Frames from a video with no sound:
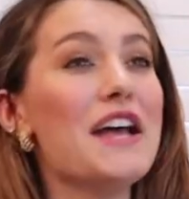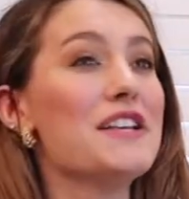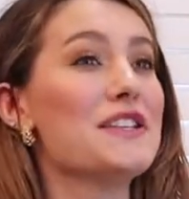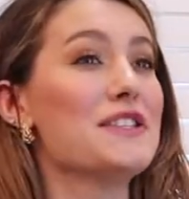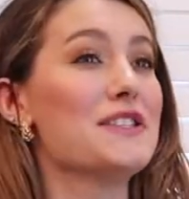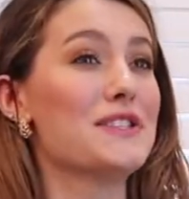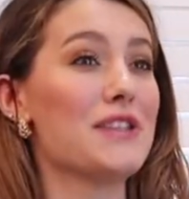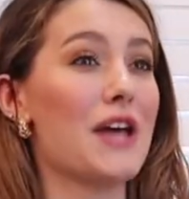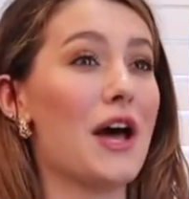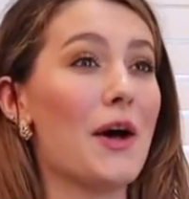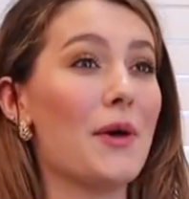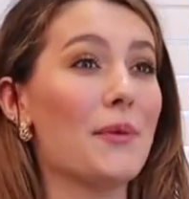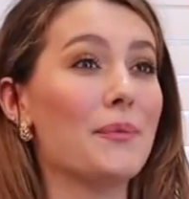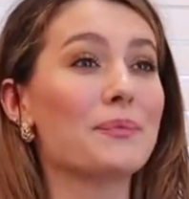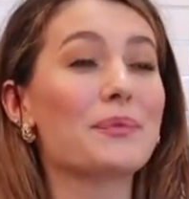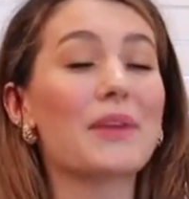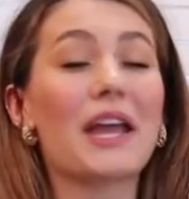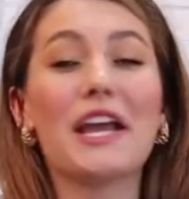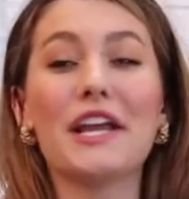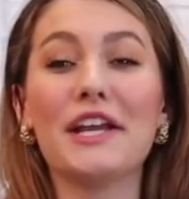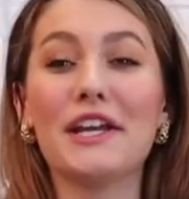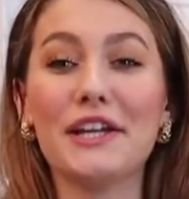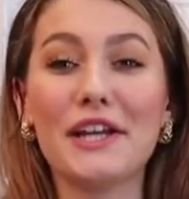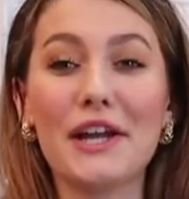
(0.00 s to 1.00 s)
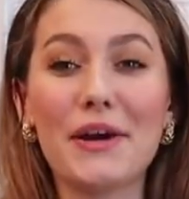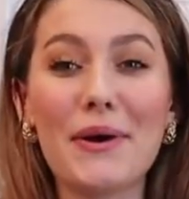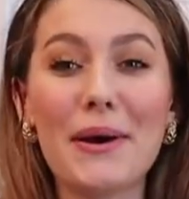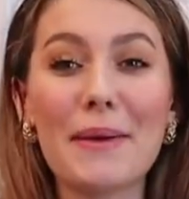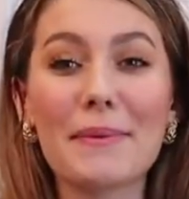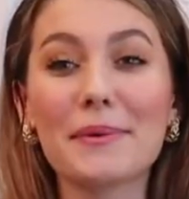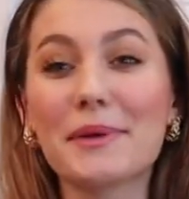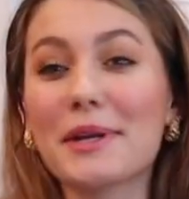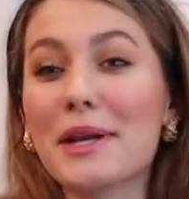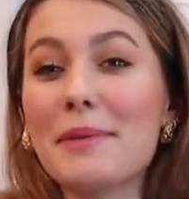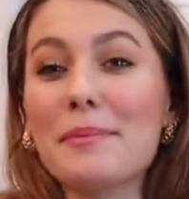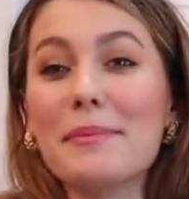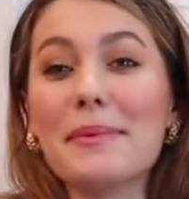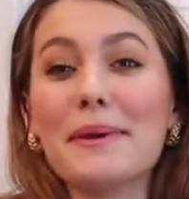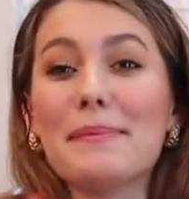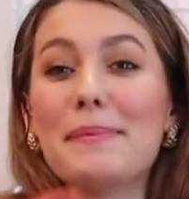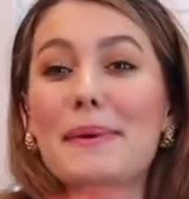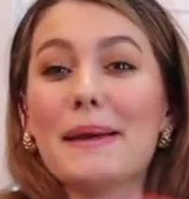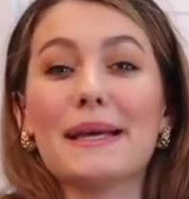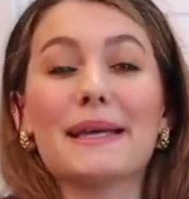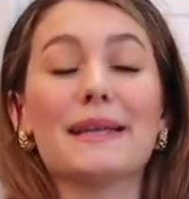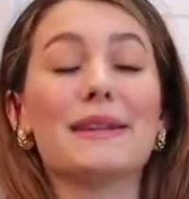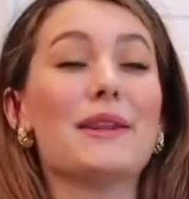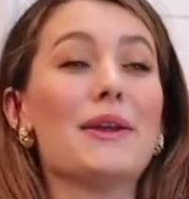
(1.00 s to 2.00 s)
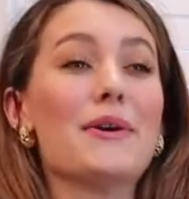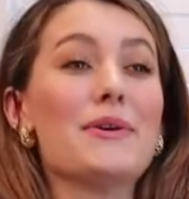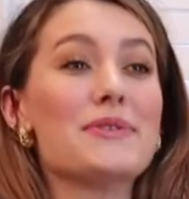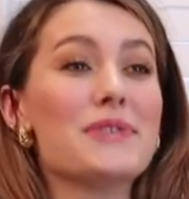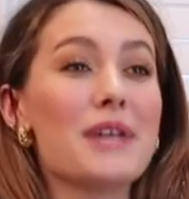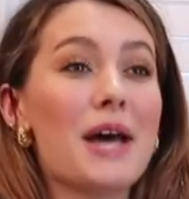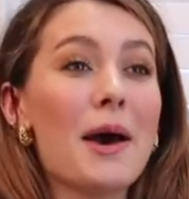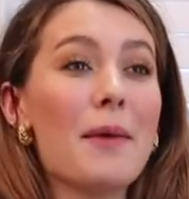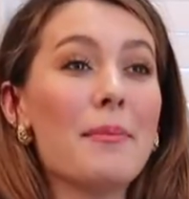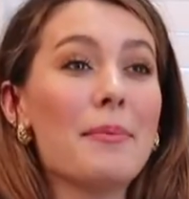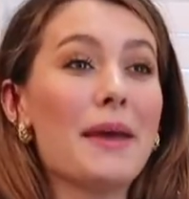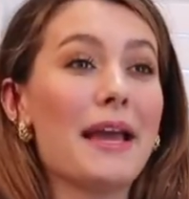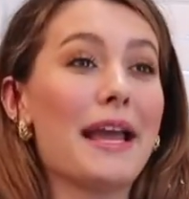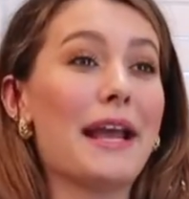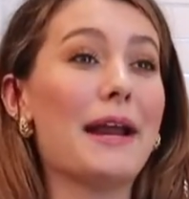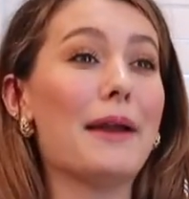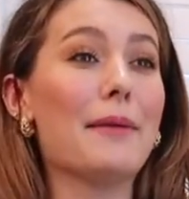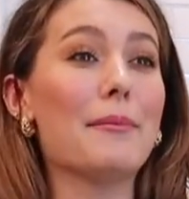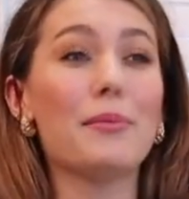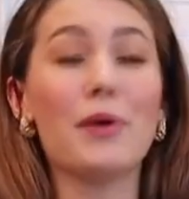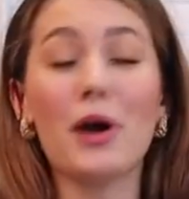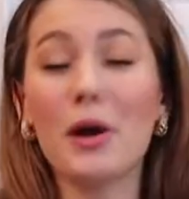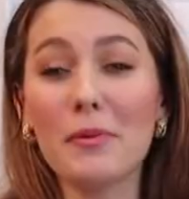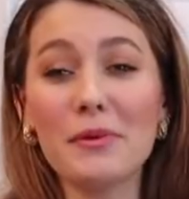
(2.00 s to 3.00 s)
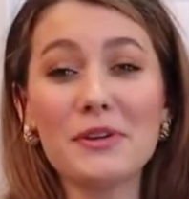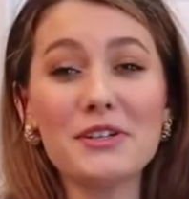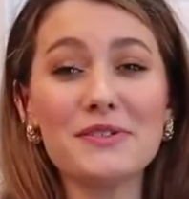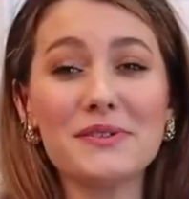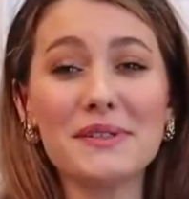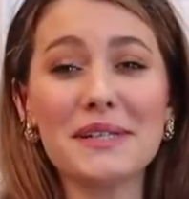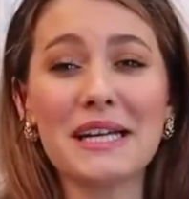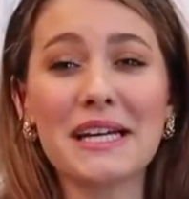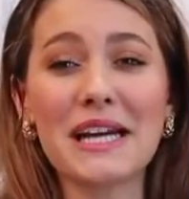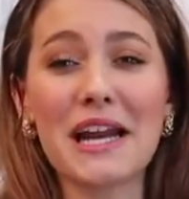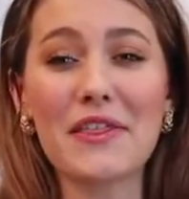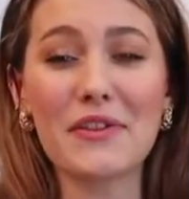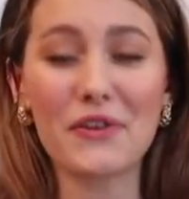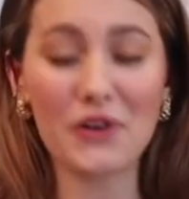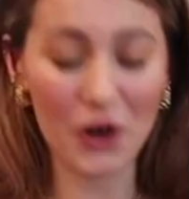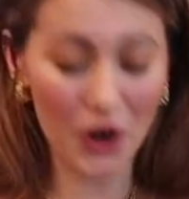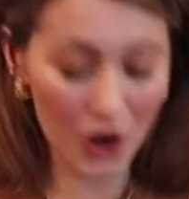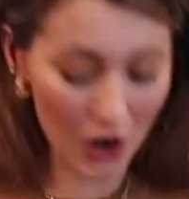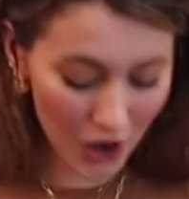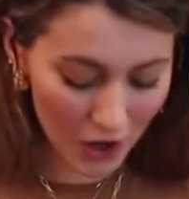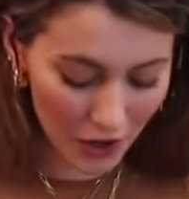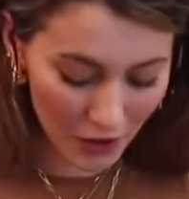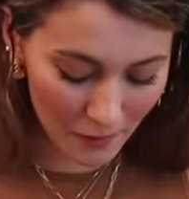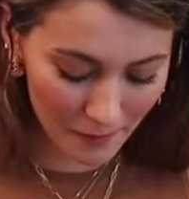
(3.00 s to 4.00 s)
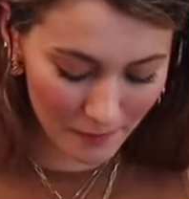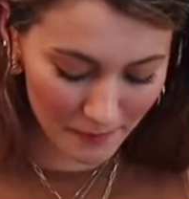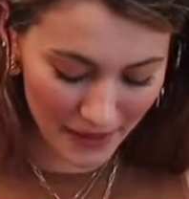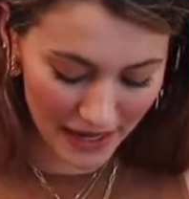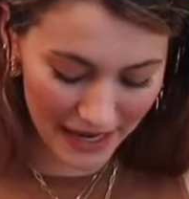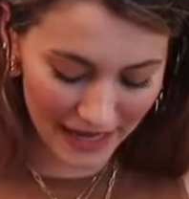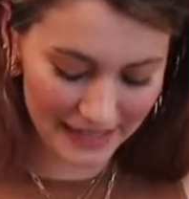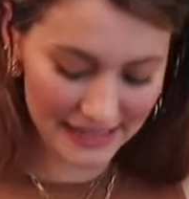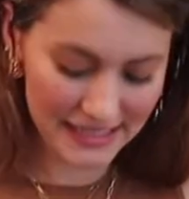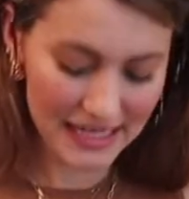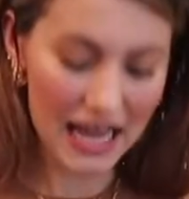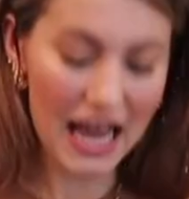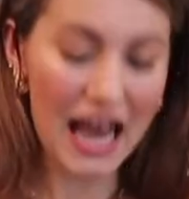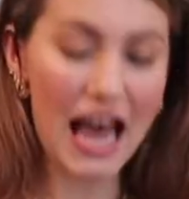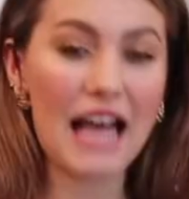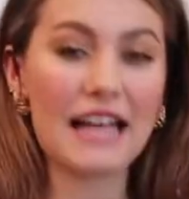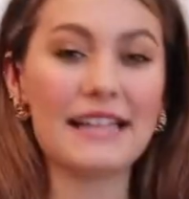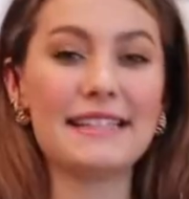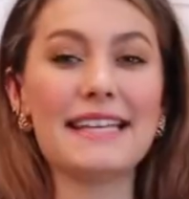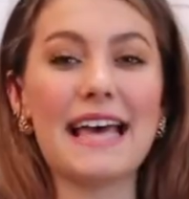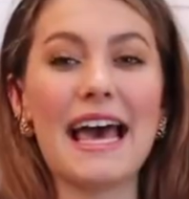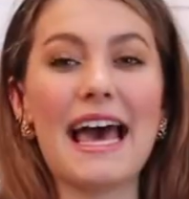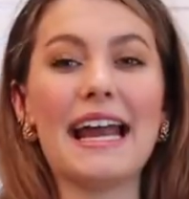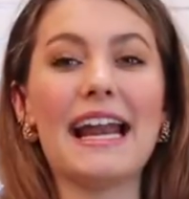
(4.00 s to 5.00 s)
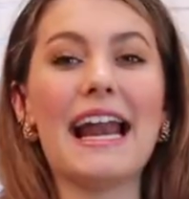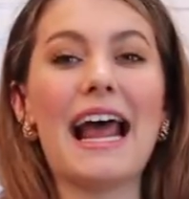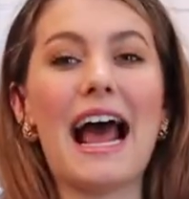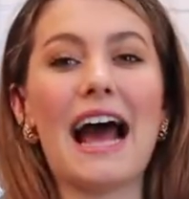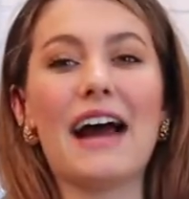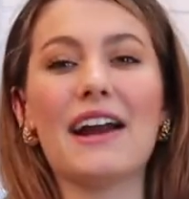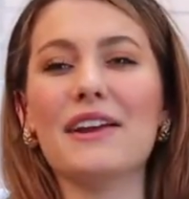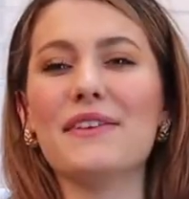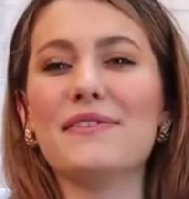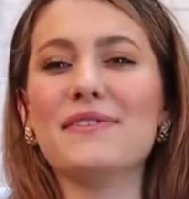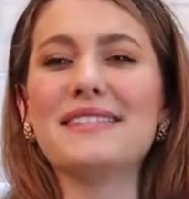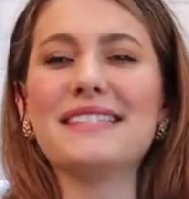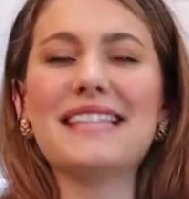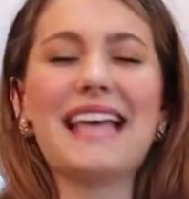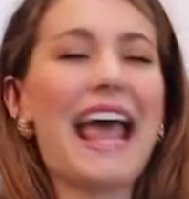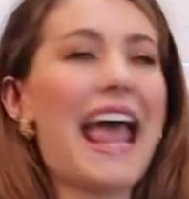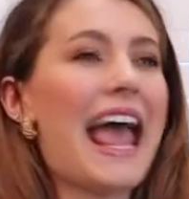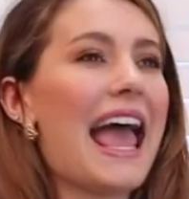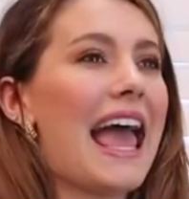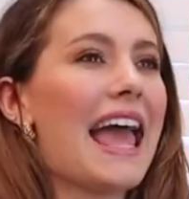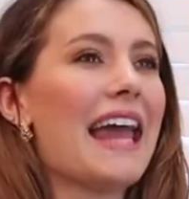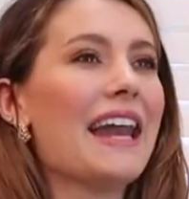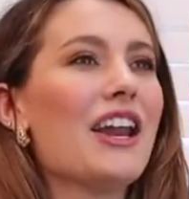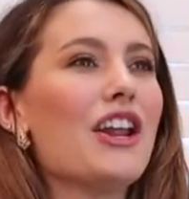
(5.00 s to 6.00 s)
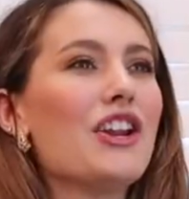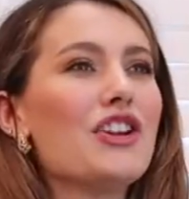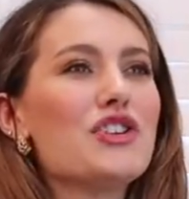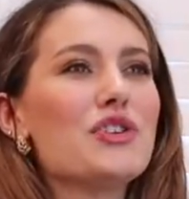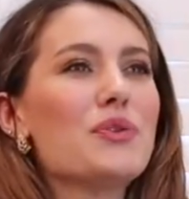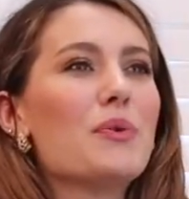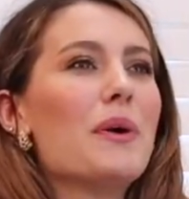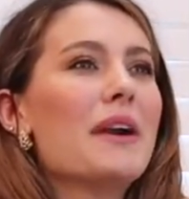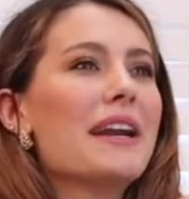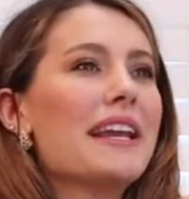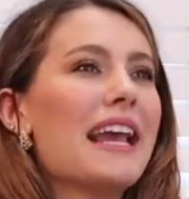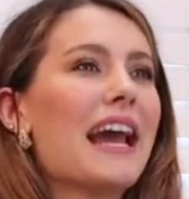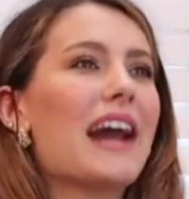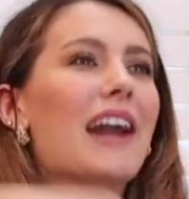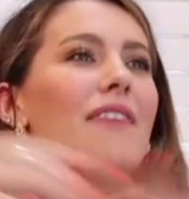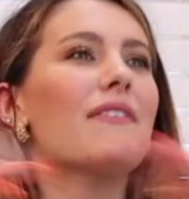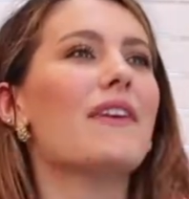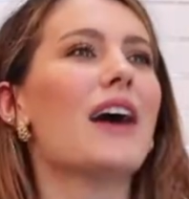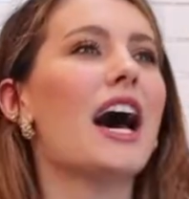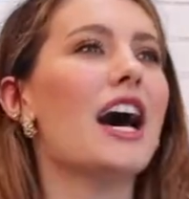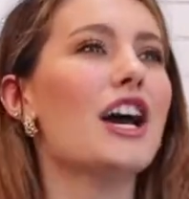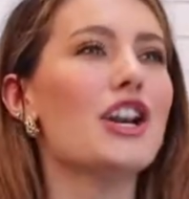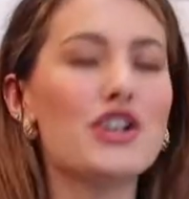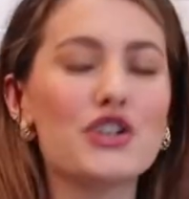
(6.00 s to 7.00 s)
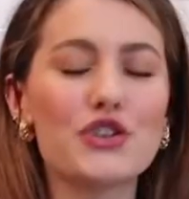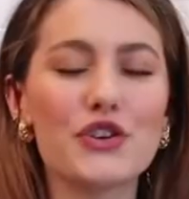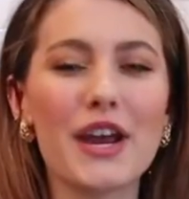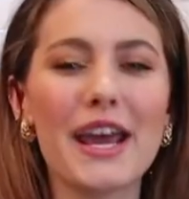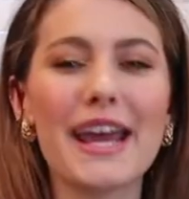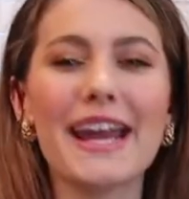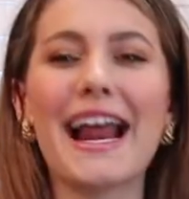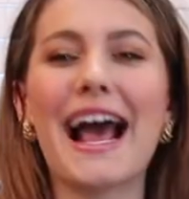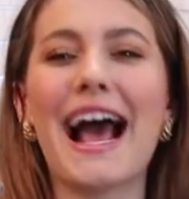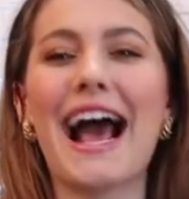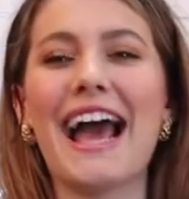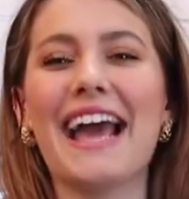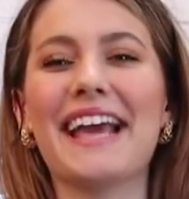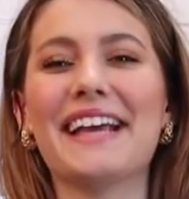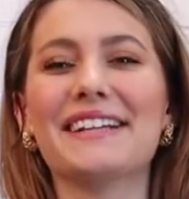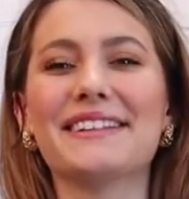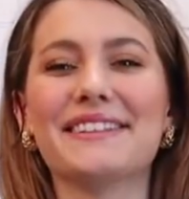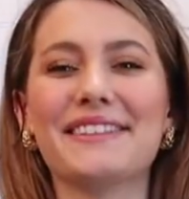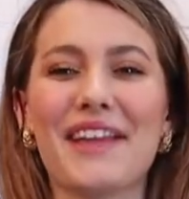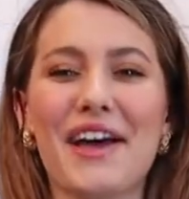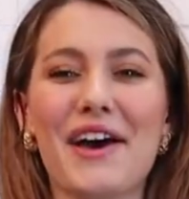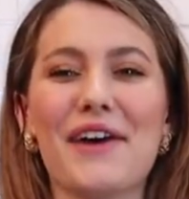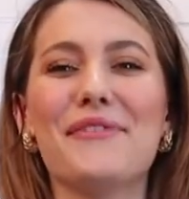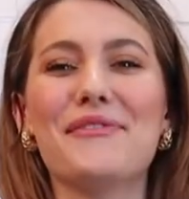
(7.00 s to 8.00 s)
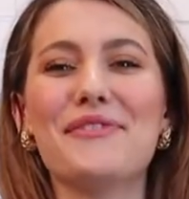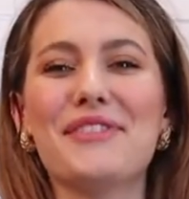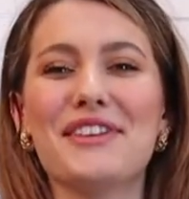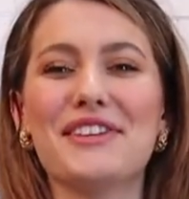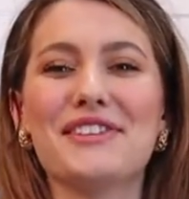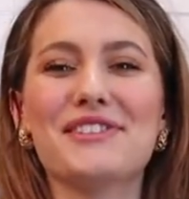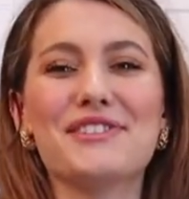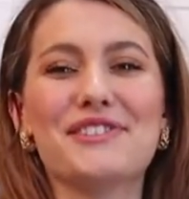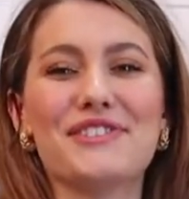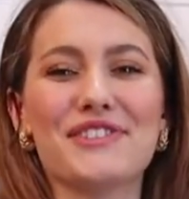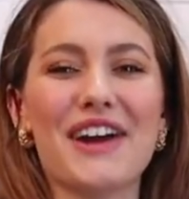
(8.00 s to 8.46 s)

so you know I'm gonna be picking those up and probably doing another haul, but ten out of ten, twenty out of one hundred, I love this